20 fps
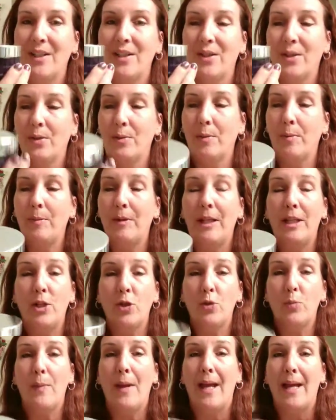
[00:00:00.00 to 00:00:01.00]
the
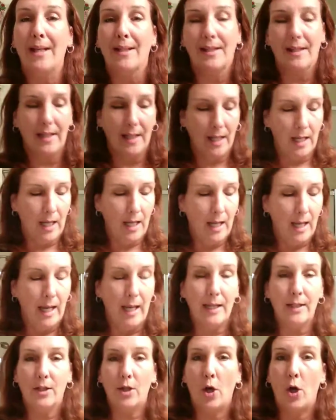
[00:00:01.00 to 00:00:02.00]
replenished mask,
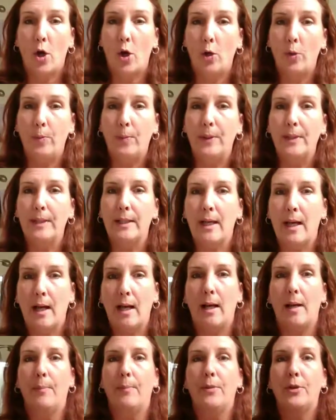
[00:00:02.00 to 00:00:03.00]
has opened
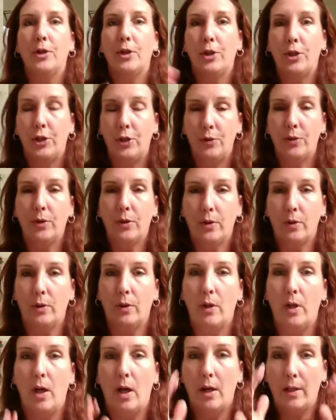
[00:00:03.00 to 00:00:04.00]
up the
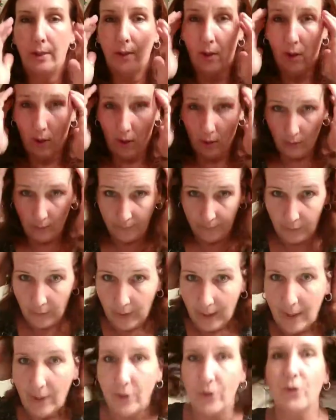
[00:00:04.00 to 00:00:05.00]
cuticle on all of your
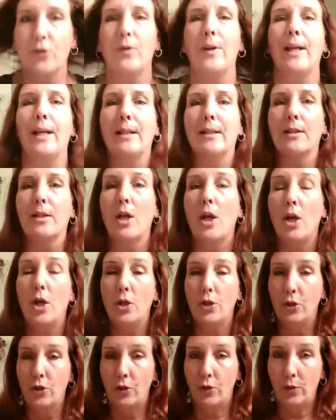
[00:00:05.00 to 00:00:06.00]
hair strands
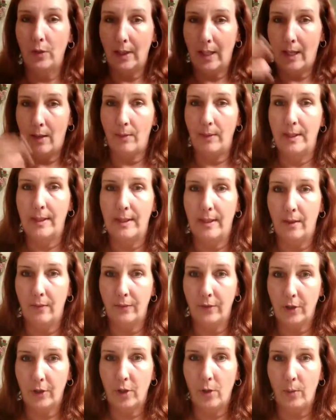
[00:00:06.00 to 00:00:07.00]
to allow itself
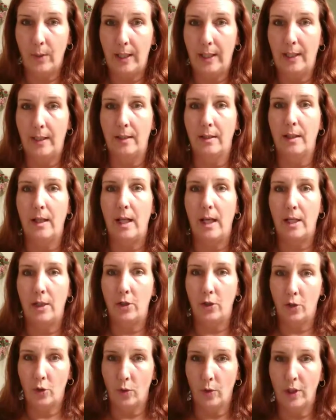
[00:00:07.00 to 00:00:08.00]
to go in
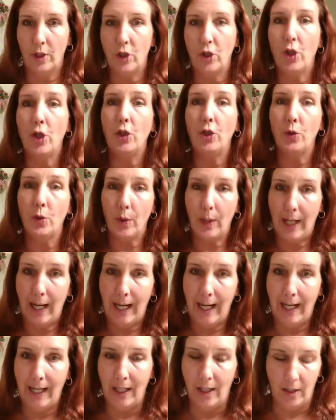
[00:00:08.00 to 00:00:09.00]
and nourish your
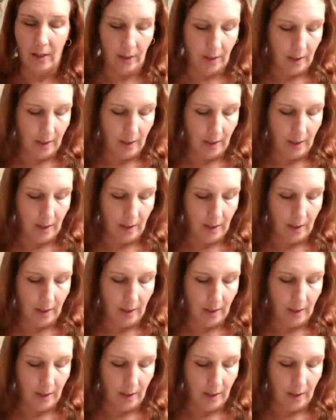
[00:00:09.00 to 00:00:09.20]
hair.